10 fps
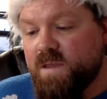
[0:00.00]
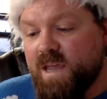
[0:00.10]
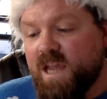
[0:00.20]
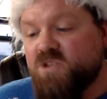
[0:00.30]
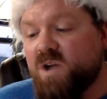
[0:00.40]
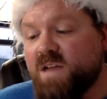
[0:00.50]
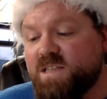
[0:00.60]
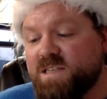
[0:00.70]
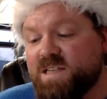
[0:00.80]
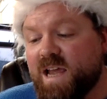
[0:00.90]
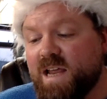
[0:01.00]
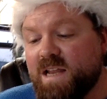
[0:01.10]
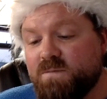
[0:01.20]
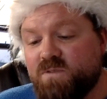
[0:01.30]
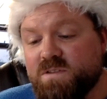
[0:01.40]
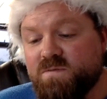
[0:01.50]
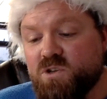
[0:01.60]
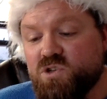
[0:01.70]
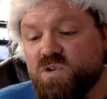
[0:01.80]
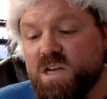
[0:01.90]
He tried to stand in front of the
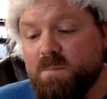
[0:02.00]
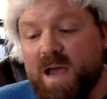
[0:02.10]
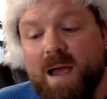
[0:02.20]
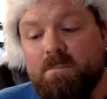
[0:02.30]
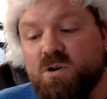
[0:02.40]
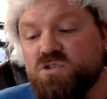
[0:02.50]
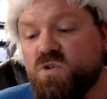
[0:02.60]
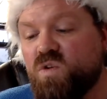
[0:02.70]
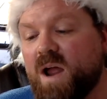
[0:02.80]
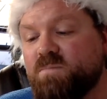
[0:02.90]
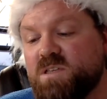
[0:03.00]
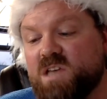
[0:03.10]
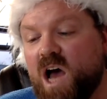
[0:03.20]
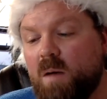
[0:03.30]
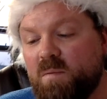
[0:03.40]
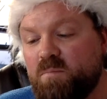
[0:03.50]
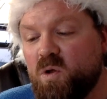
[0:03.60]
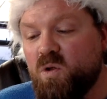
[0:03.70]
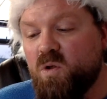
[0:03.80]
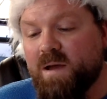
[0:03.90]
tree, but Ambrose grabbed his arm and
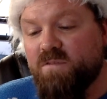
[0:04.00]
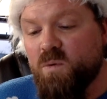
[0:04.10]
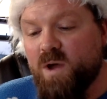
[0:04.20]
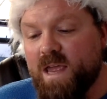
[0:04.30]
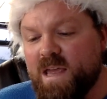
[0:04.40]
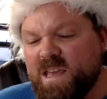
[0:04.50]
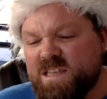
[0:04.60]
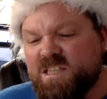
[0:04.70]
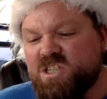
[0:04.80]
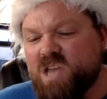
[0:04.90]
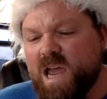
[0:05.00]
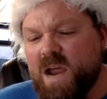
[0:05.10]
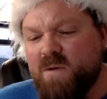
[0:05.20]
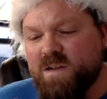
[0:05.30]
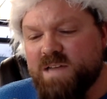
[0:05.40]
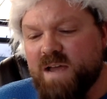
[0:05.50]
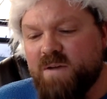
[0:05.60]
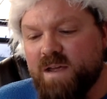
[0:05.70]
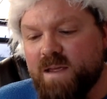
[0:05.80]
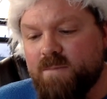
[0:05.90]
pulled him out of the way, staring down
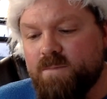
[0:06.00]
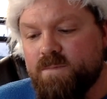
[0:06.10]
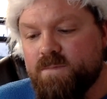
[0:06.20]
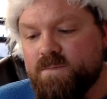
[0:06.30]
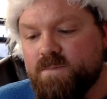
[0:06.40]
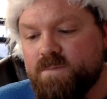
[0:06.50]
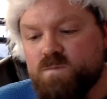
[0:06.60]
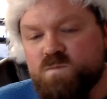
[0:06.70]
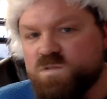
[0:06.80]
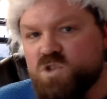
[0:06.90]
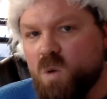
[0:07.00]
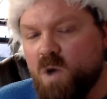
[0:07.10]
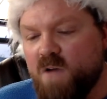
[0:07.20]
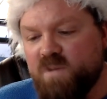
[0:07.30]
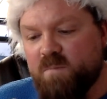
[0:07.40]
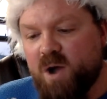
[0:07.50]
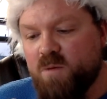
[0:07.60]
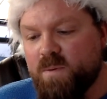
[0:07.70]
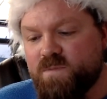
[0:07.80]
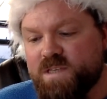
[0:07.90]
at it. "Not worth it,
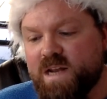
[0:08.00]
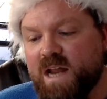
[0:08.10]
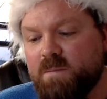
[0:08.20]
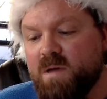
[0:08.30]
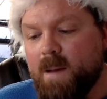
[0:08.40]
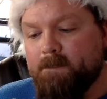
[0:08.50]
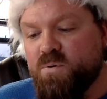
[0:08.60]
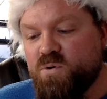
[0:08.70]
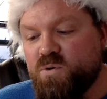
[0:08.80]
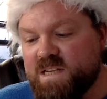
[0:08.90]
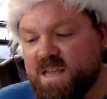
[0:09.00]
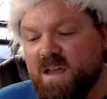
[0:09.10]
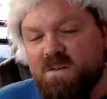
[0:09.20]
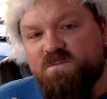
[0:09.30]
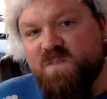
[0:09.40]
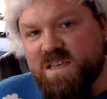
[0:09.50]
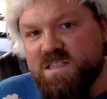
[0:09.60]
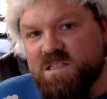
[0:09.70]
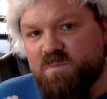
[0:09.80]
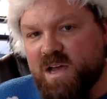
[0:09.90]
Pope," said Adam, bristling,
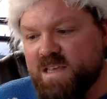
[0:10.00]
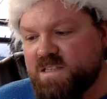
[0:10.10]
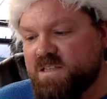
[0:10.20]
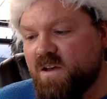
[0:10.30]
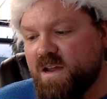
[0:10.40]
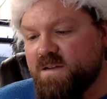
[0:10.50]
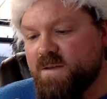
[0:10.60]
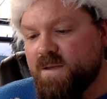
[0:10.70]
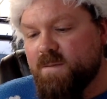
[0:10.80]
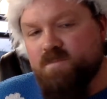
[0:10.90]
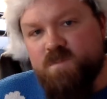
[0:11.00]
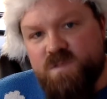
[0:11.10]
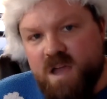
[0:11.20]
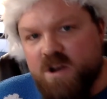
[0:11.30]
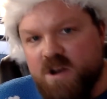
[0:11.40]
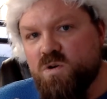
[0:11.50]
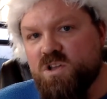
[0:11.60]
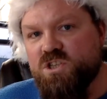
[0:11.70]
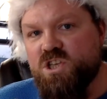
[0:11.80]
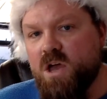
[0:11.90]
fists by his side. "None of your
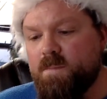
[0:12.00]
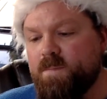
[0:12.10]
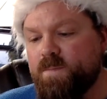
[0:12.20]
concern."